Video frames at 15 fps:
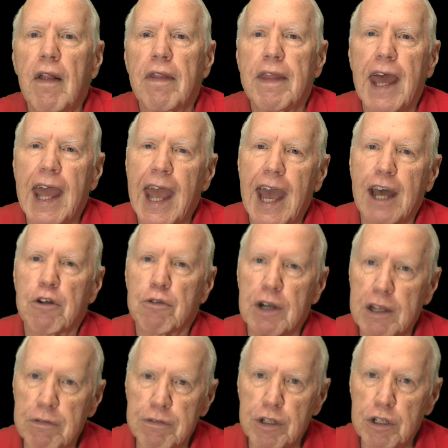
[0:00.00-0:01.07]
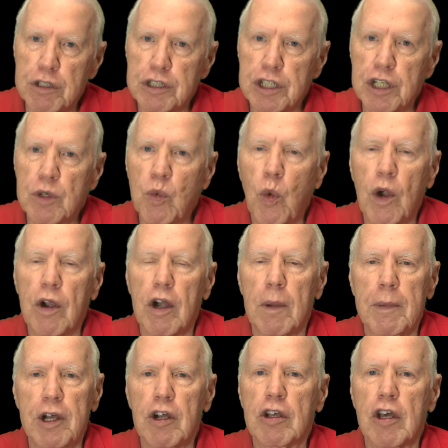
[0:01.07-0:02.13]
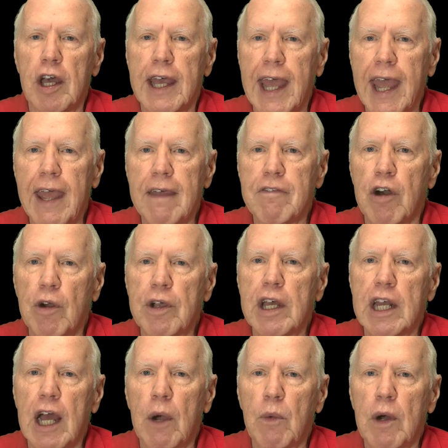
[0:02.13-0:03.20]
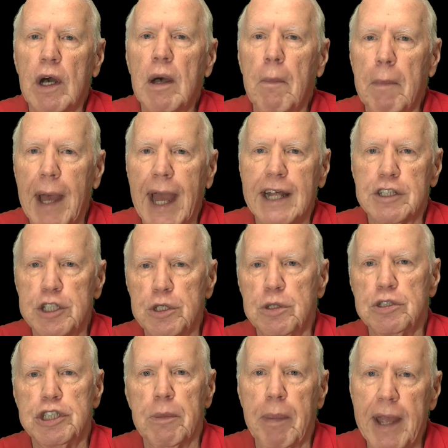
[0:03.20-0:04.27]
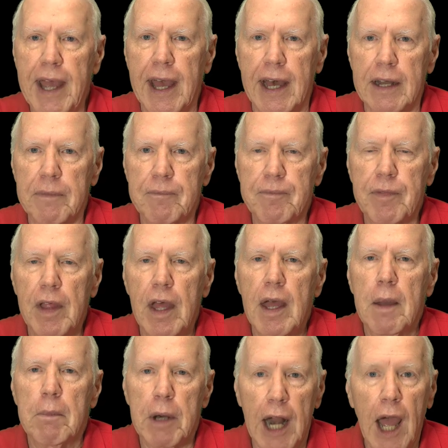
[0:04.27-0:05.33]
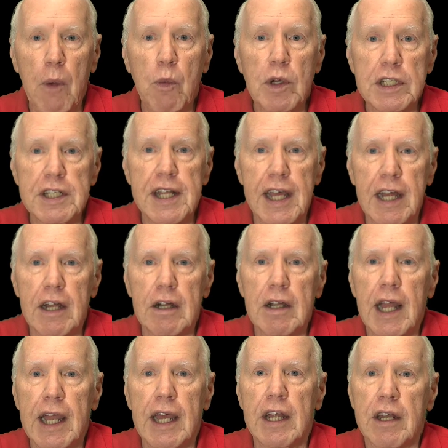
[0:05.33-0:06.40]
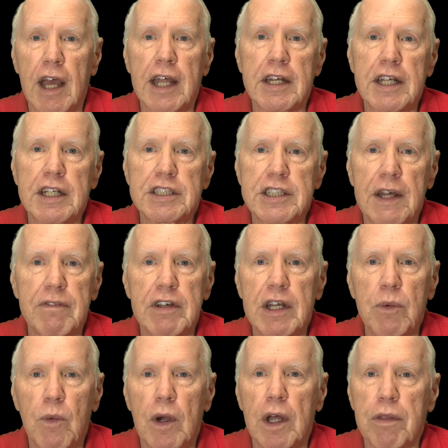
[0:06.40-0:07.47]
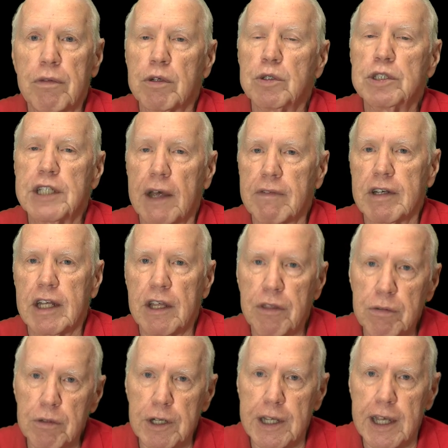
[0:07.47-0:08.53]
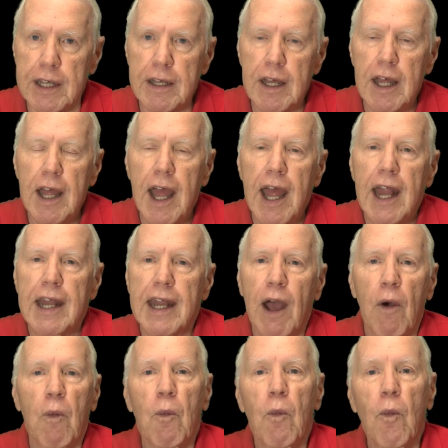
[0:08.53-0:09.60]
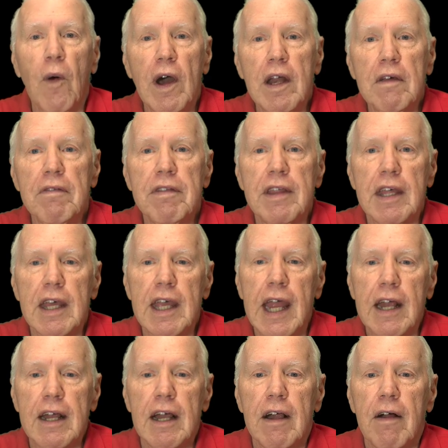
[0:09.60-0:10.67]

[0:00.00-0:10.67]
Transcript: they had reversion where America gave Okinawa back to Japan. But I was there in 1971 through 73. Now, one of the